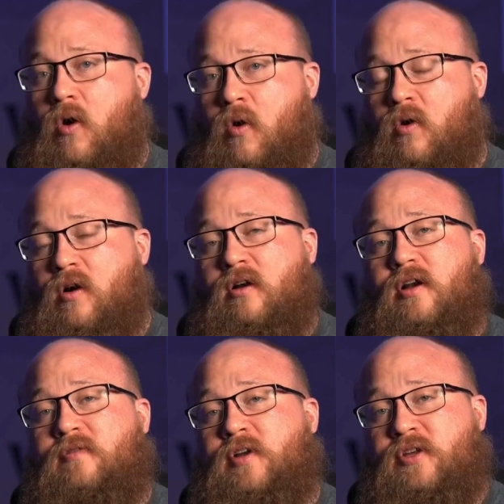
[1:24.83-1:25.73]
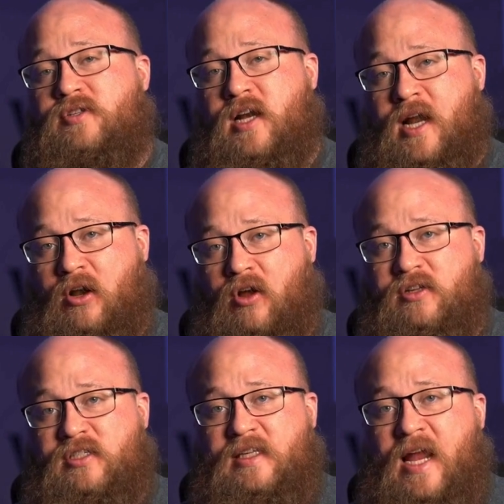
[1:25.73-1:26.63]
Or if you're using an
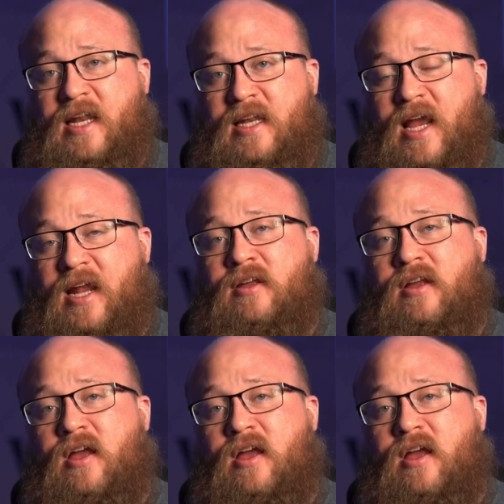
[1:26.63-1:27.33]
analog scanning head,